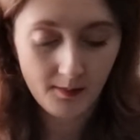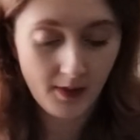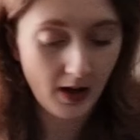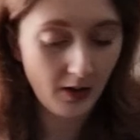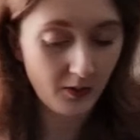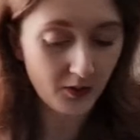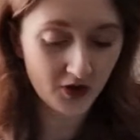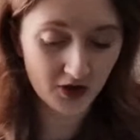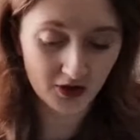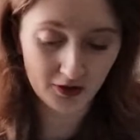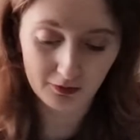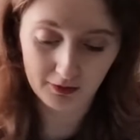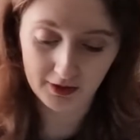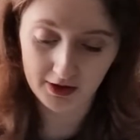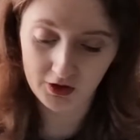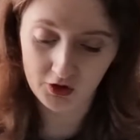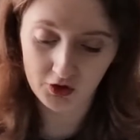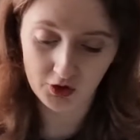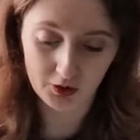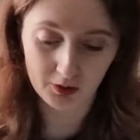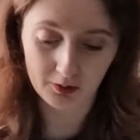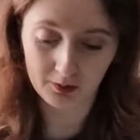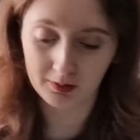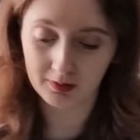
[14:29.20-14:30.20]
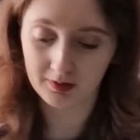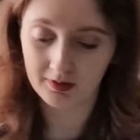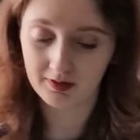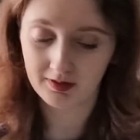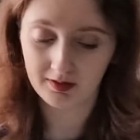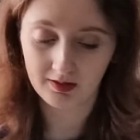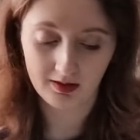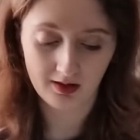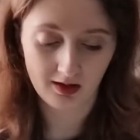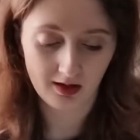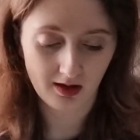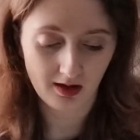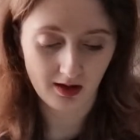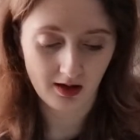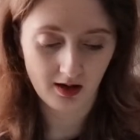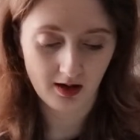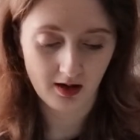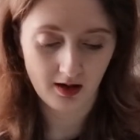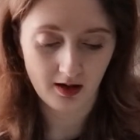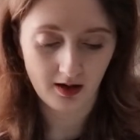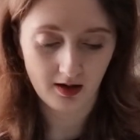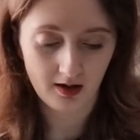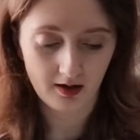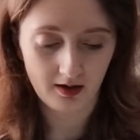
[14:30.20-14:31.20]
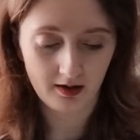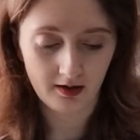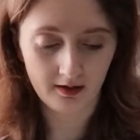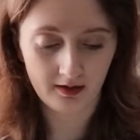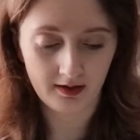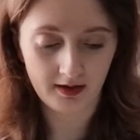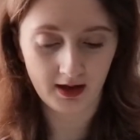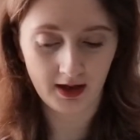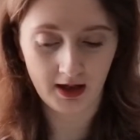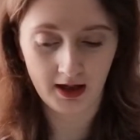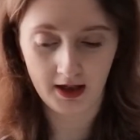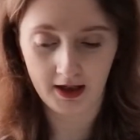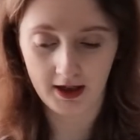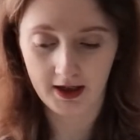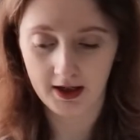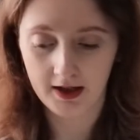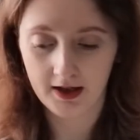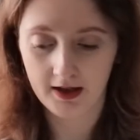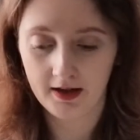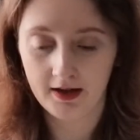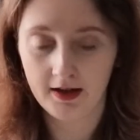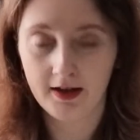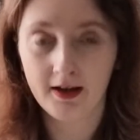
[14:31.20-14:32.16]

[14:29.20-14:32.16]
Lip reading: But I will just read you the